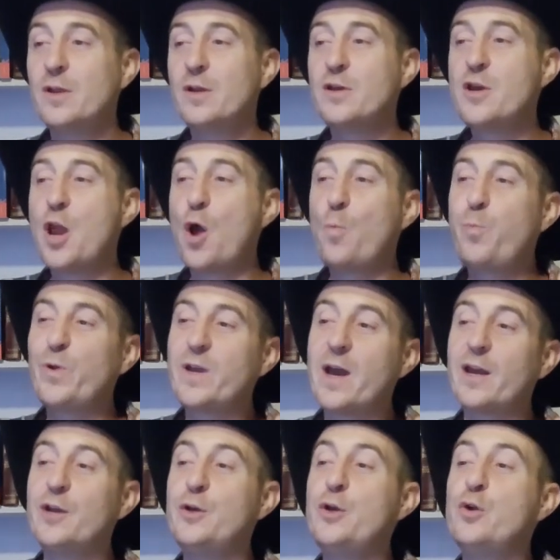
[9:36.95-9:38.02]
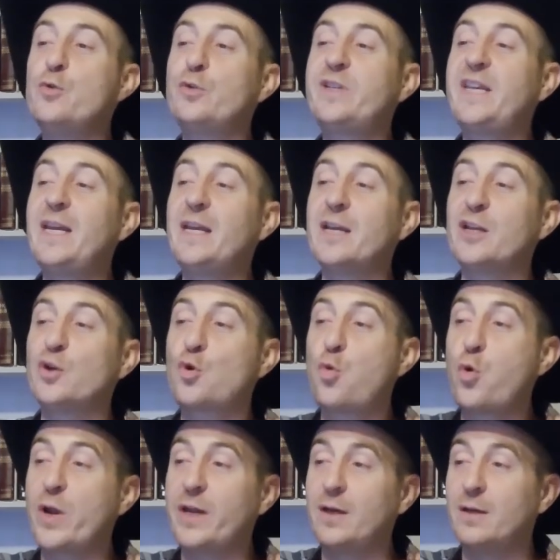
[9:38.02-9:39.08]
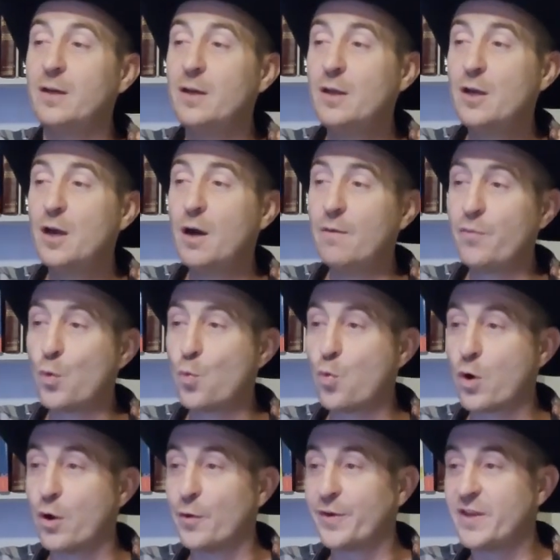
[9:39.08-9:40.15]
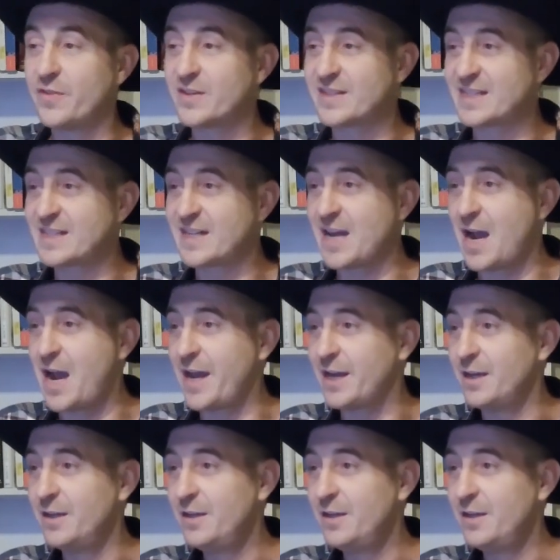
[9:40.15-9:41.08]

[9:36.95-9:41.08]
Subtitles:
Nope, we got a new king and queen of the world in the sky.